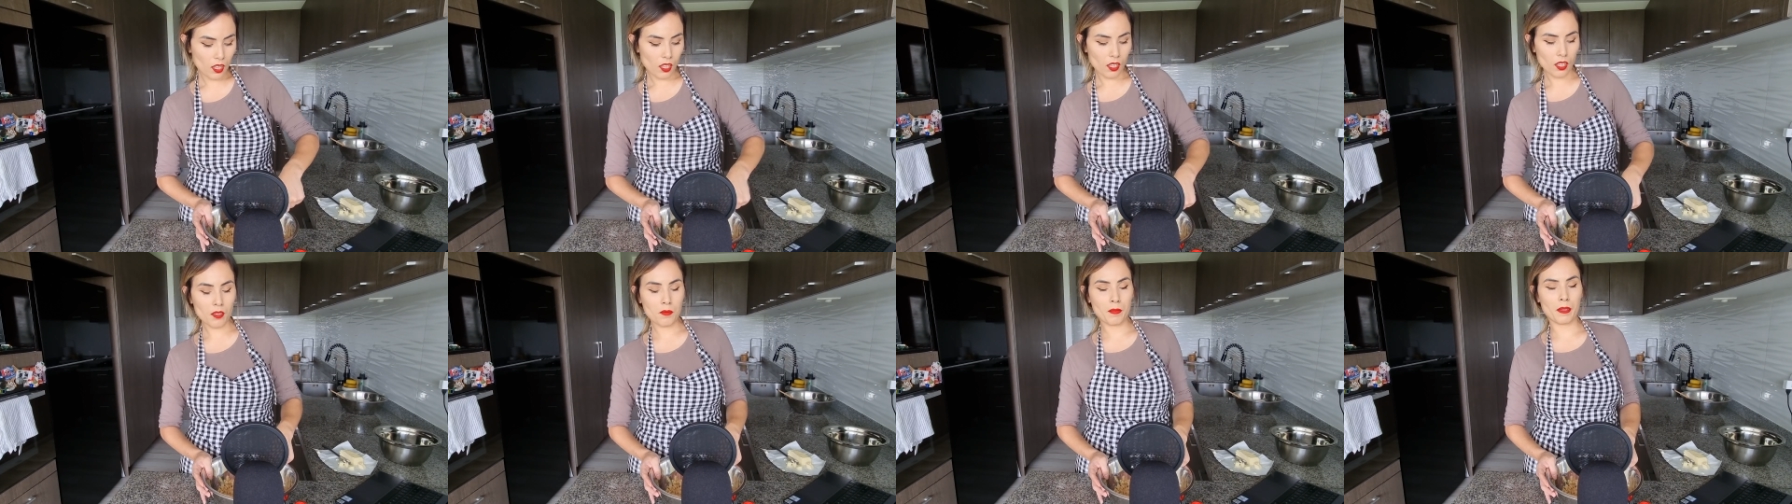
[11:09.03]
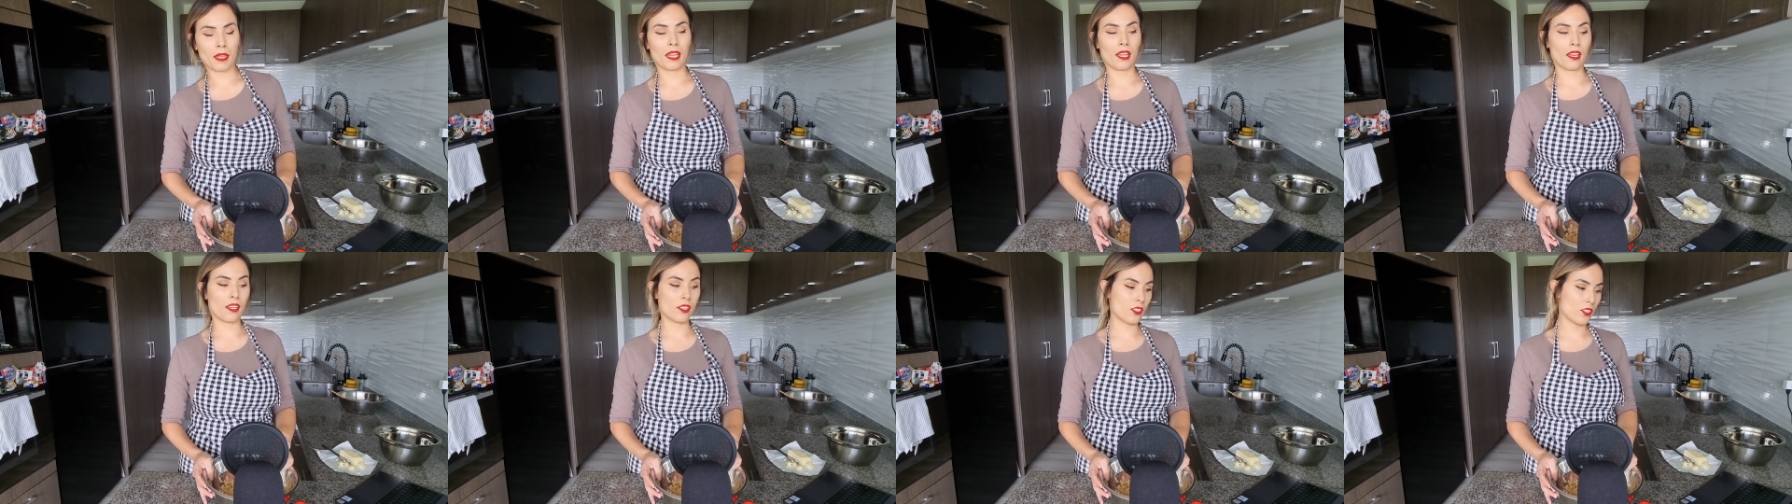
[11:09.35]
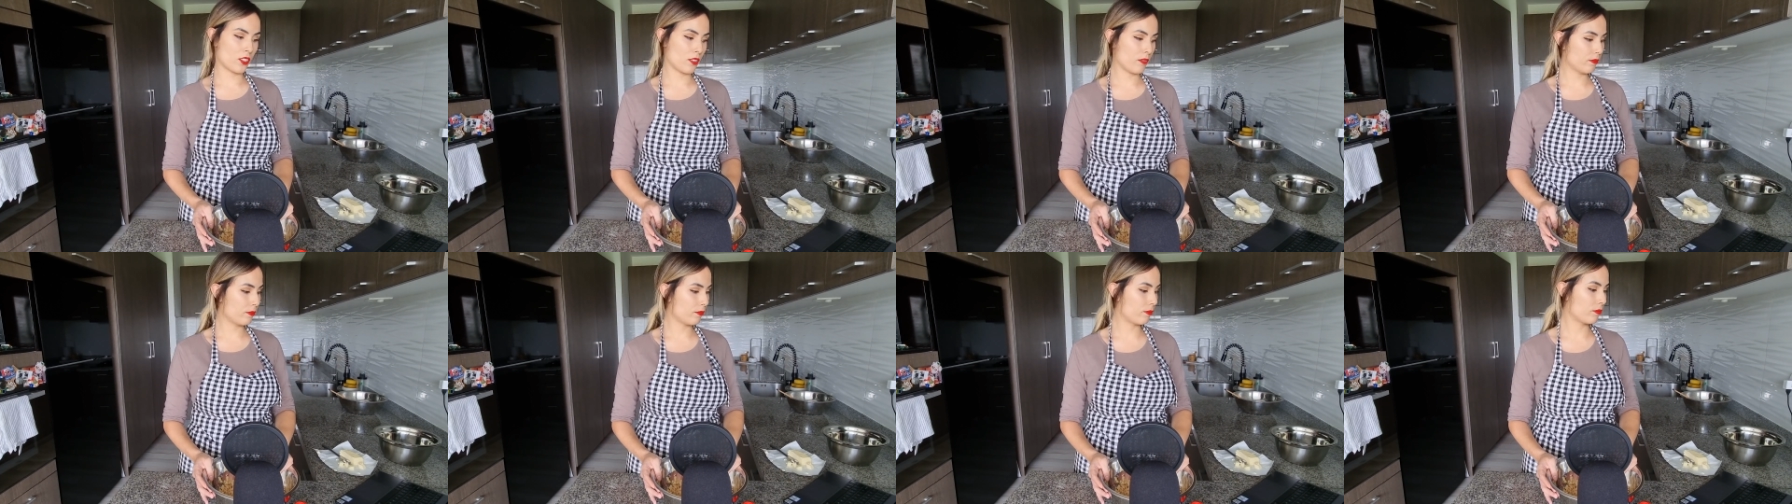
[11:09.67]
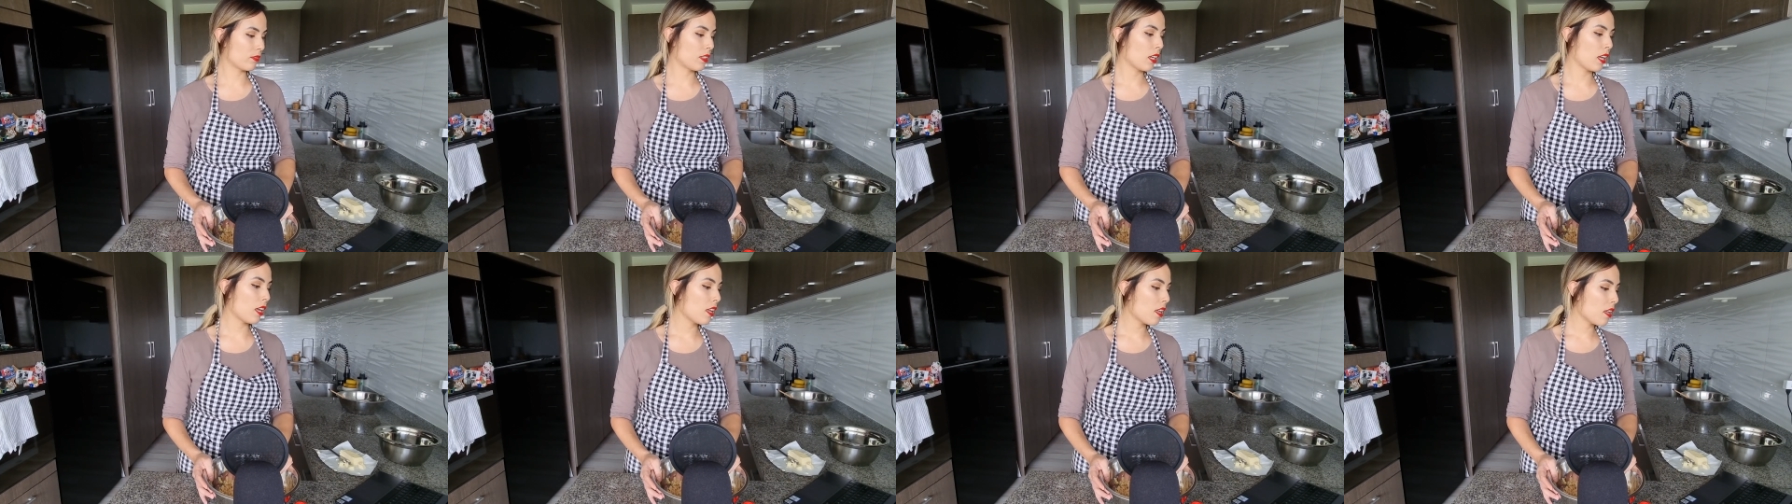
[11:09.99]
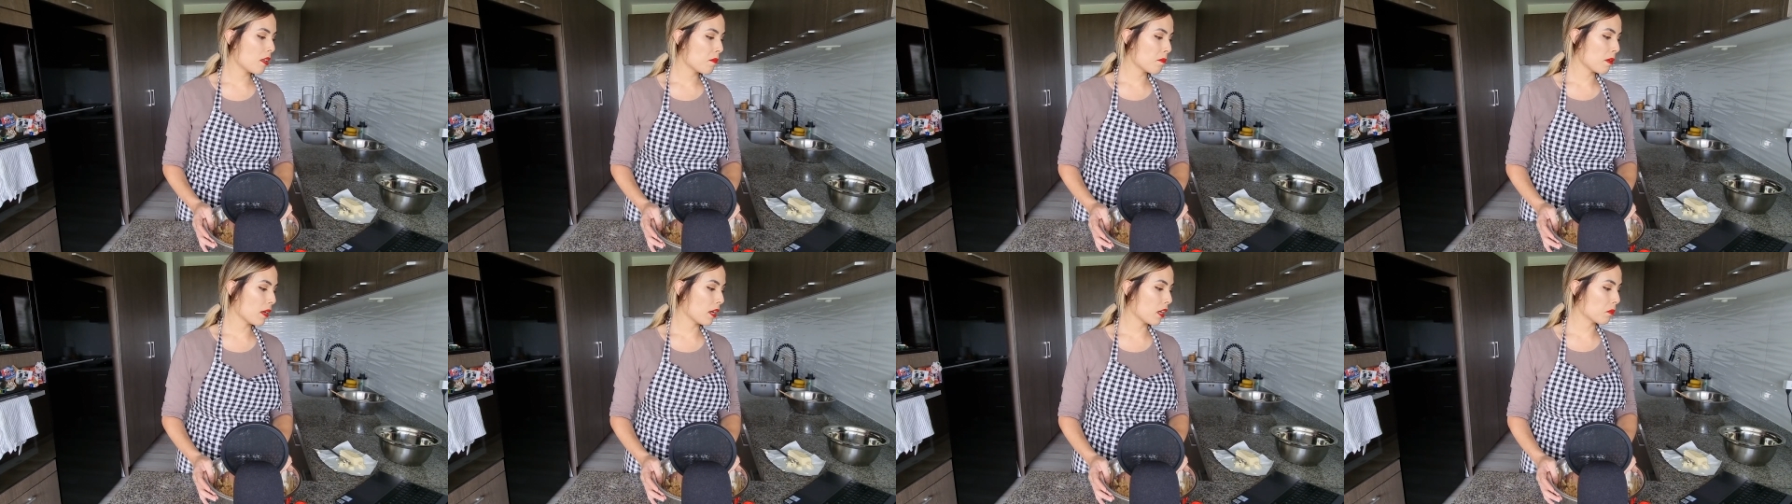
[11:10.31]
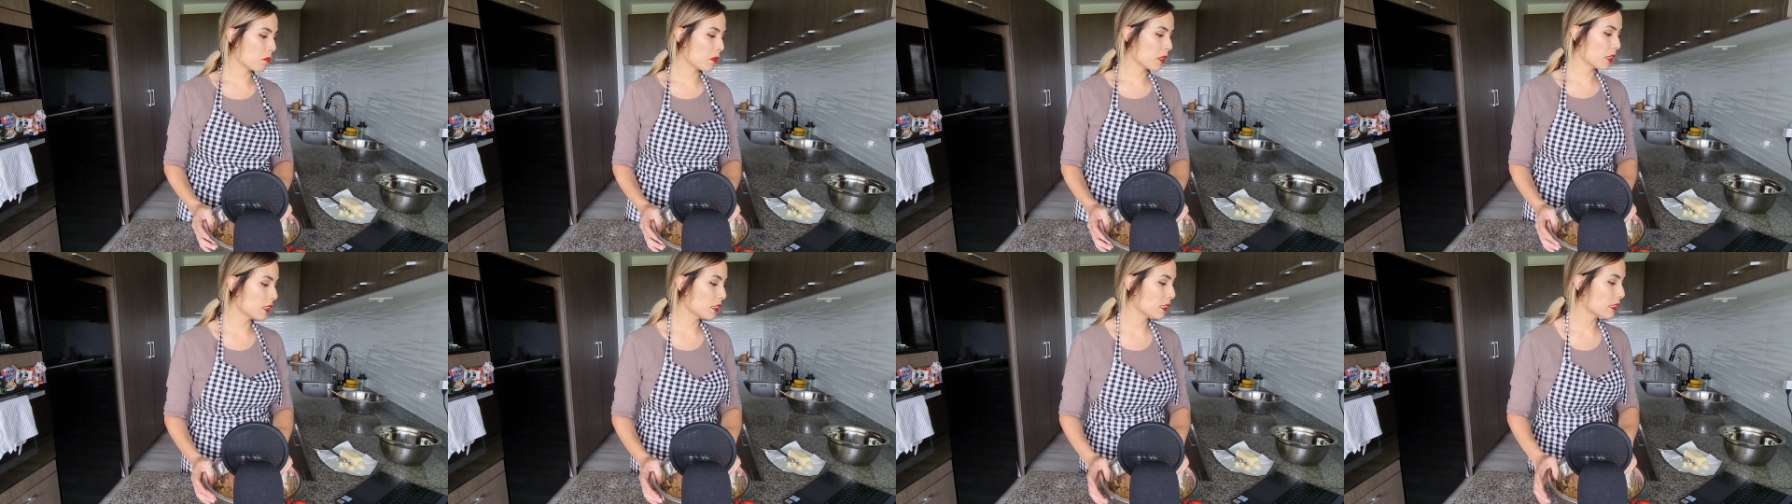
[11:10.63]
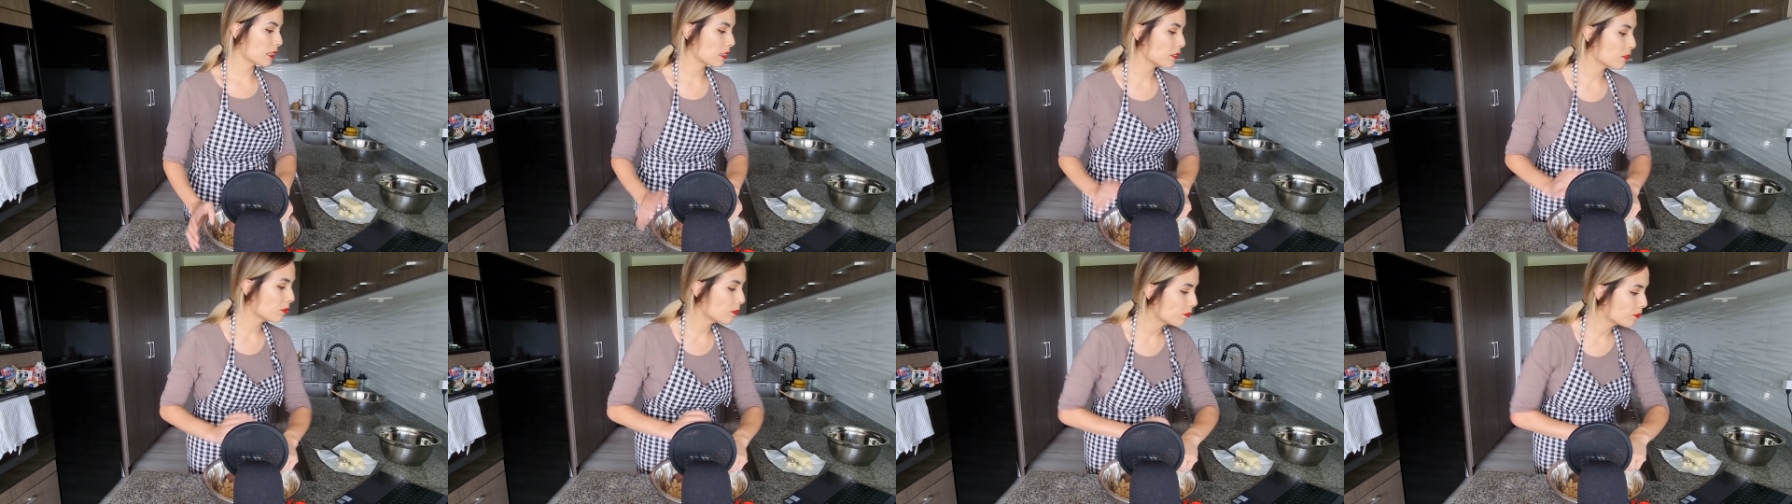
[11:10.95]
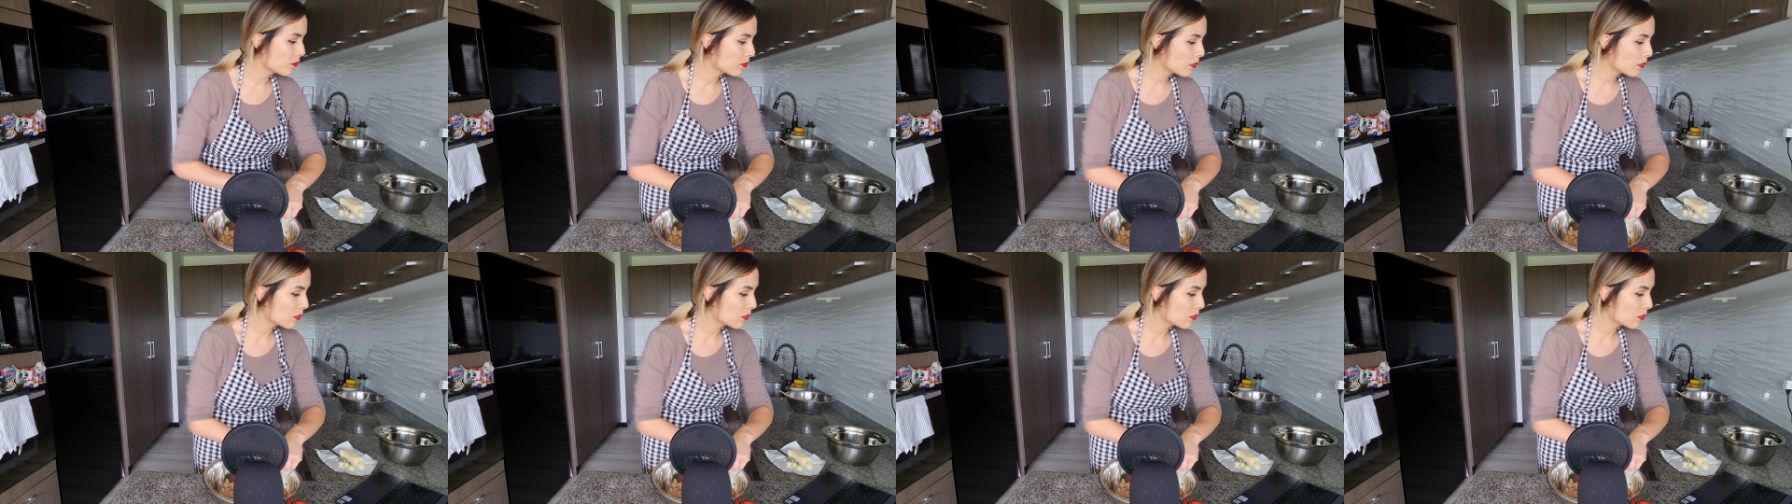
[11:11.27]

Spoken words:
Oh my gosh, my arm hurts.